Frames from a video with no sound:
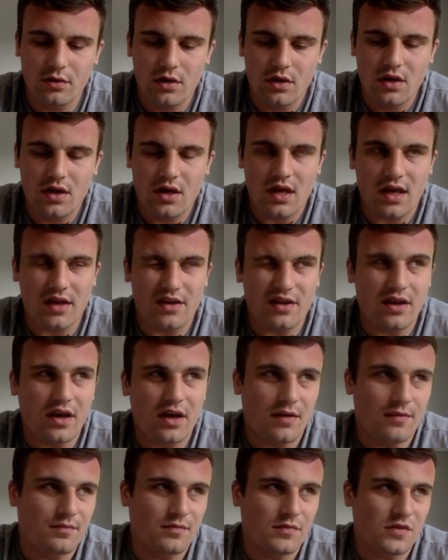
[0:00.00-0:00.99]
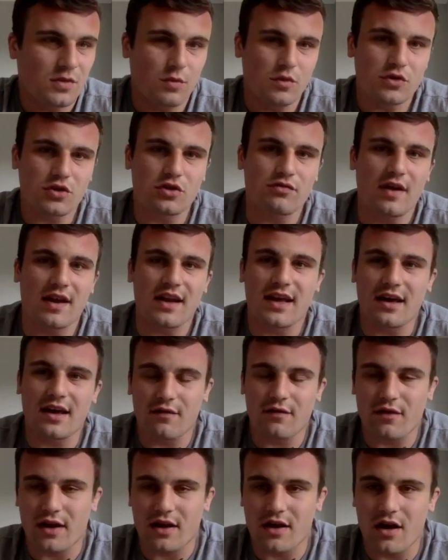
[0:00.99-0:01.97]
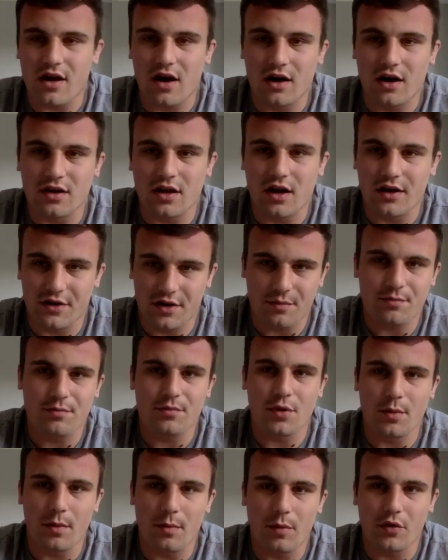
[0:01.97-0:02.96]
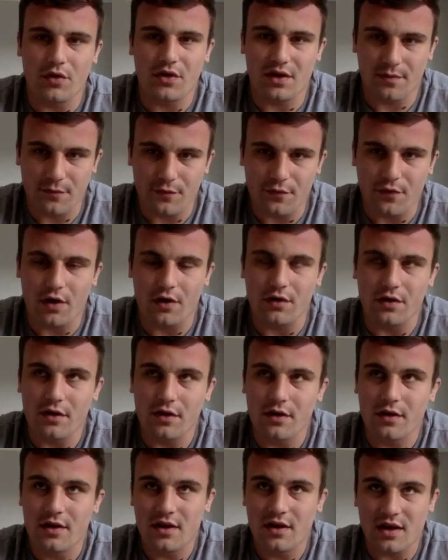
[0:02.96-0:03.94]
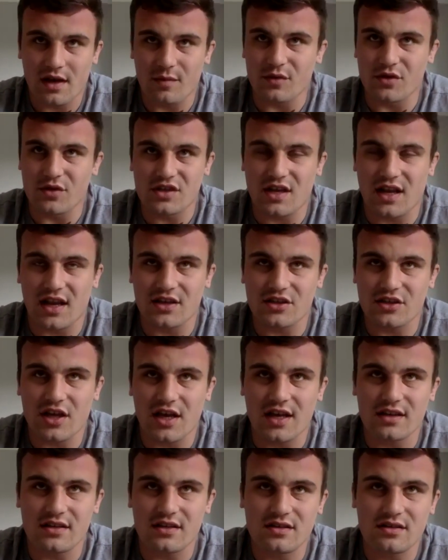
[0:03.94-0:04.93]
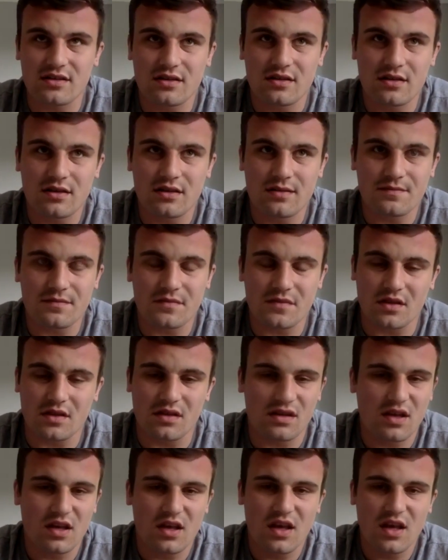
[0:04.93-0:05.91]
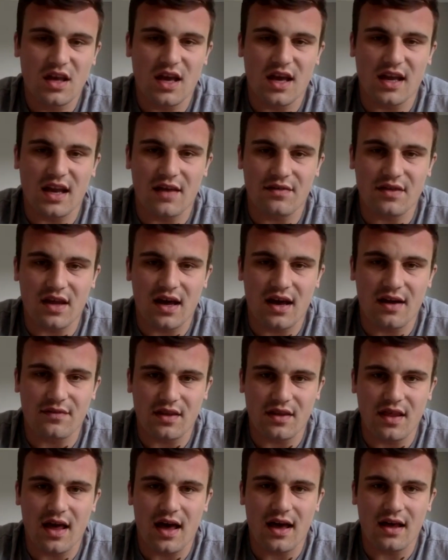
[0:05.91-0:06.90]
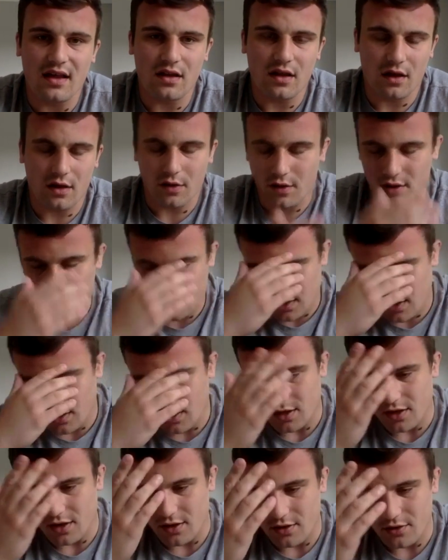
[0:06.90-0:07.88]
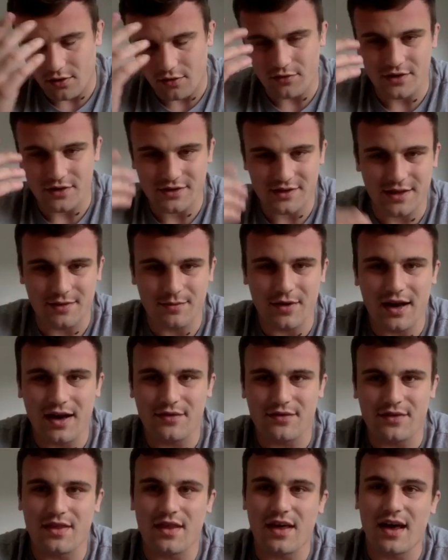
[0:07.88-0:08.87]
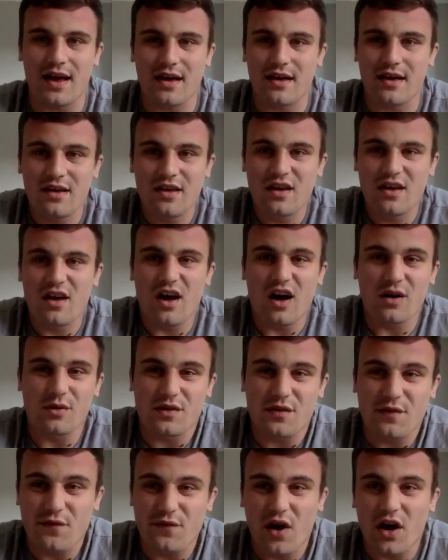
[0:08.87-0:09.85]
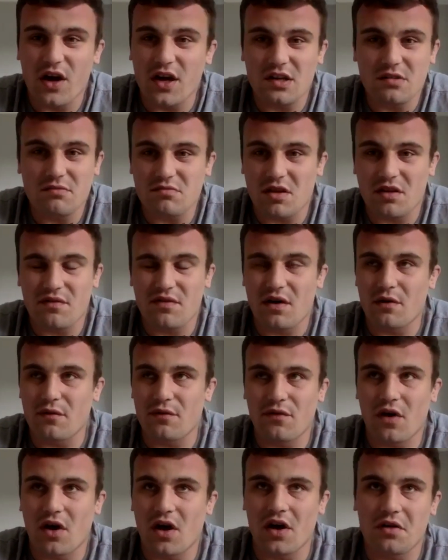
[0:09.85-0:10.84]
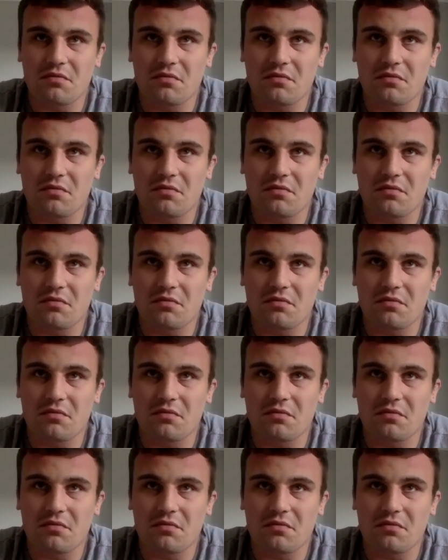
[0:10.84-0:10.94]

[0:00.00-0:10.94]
And someone just ran a hard line. I put my body in front, and we just clashed heads. And after that, like, it hurt obviously, but after that, I was fine. I felt fine.